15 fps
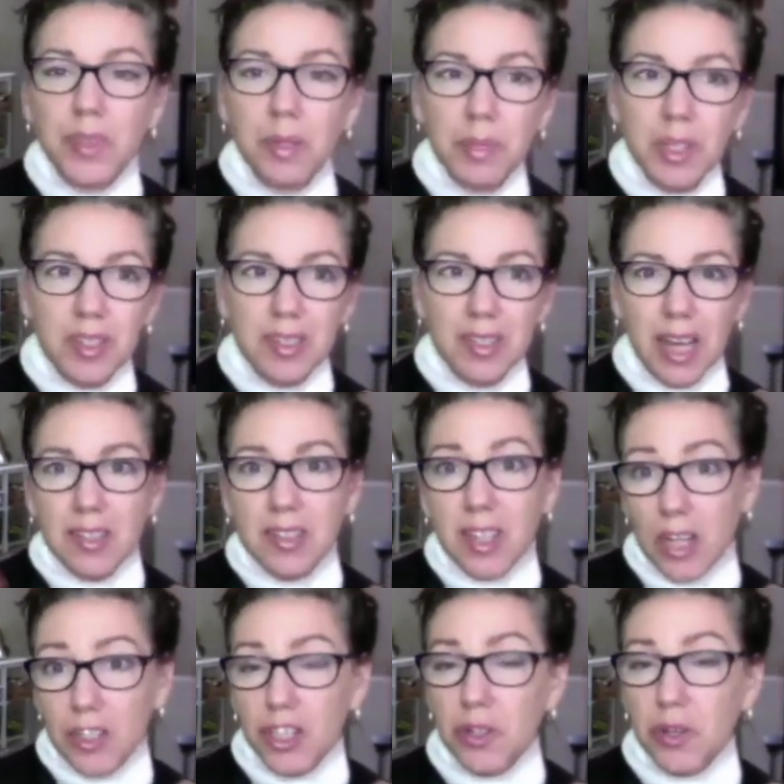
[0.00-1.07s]
but yet
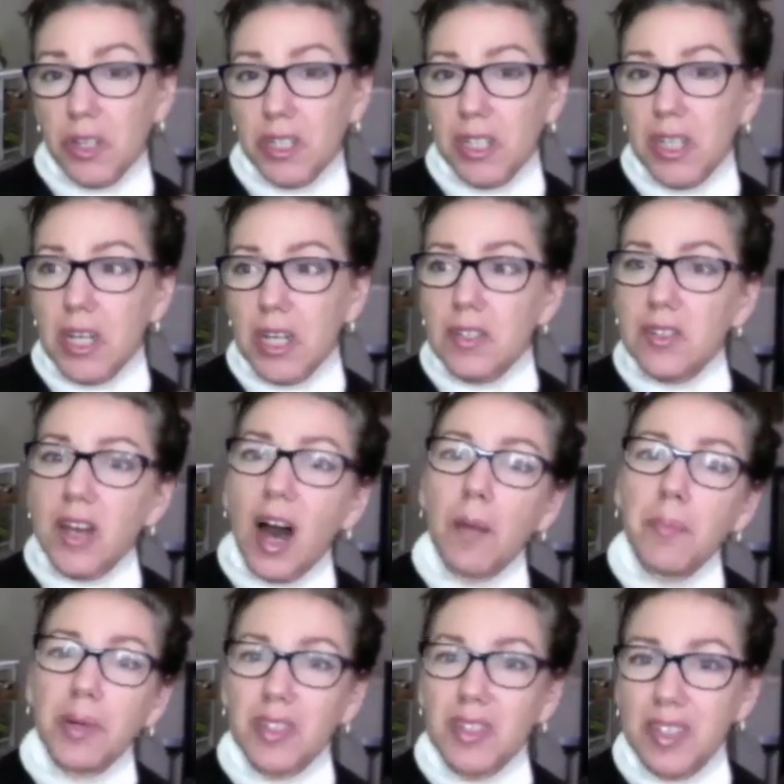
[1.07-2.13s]
touching on
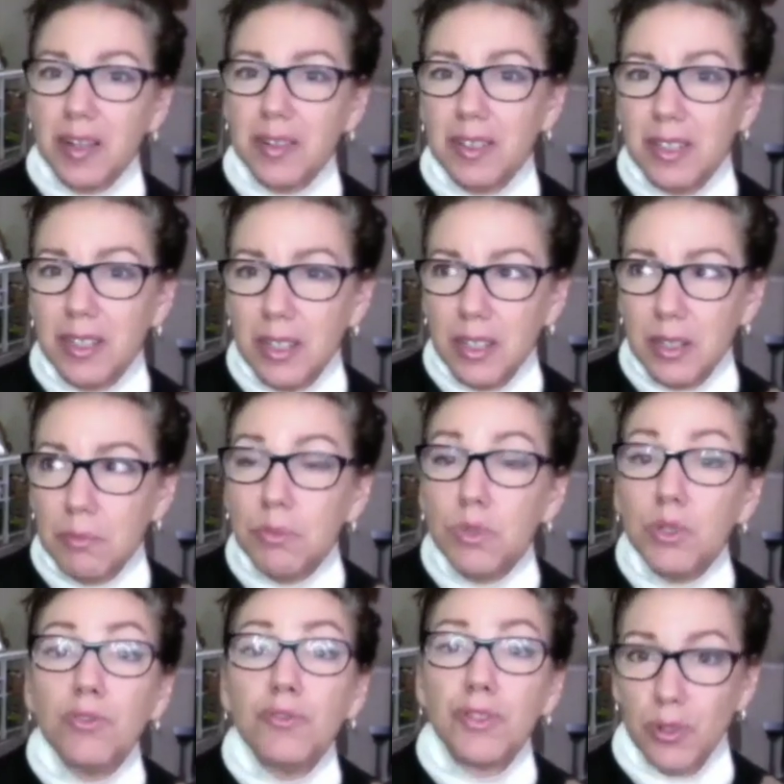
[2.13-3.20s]
topics that
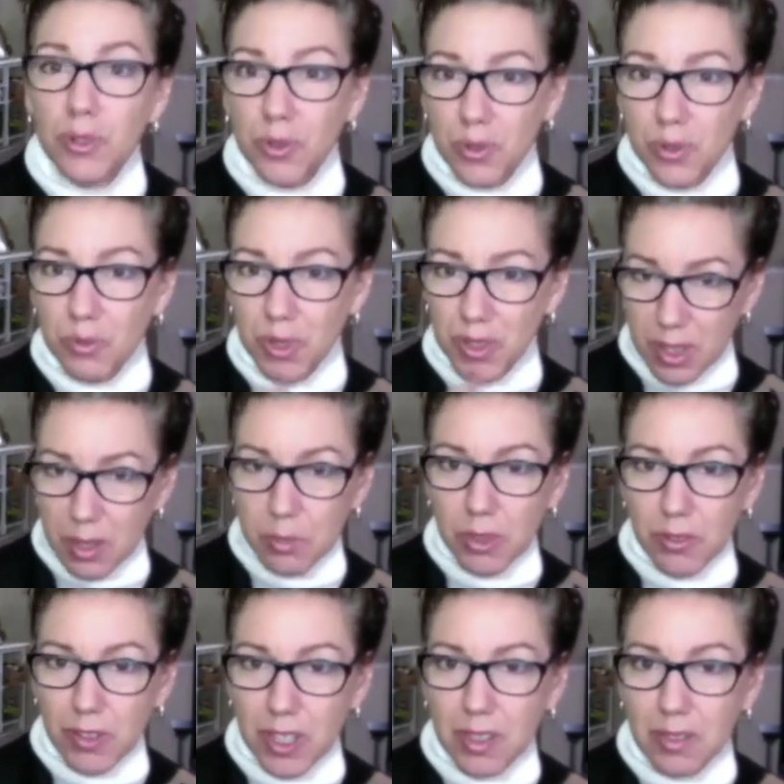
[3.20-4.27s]
move you within the
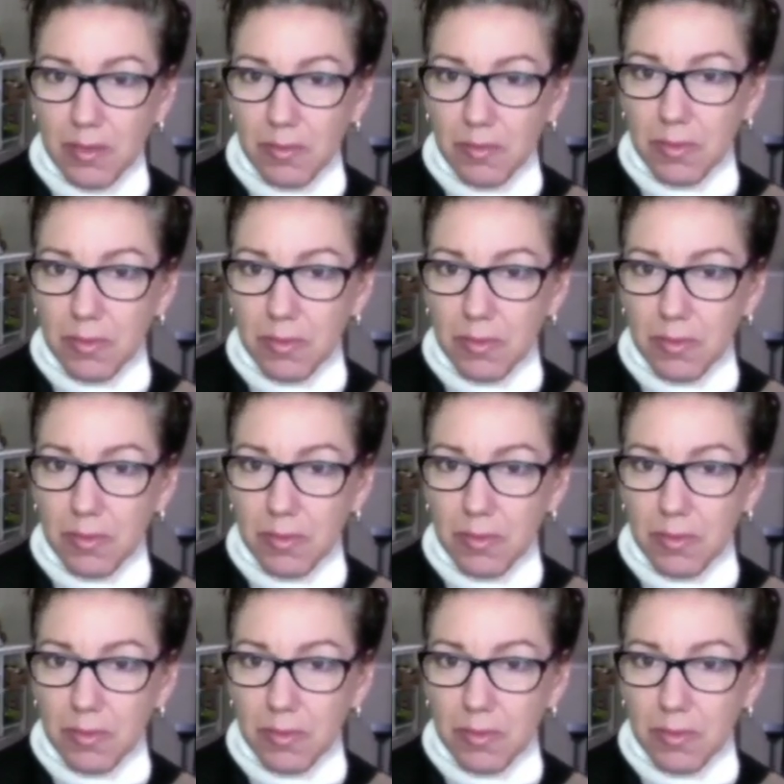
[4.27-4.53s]
movie.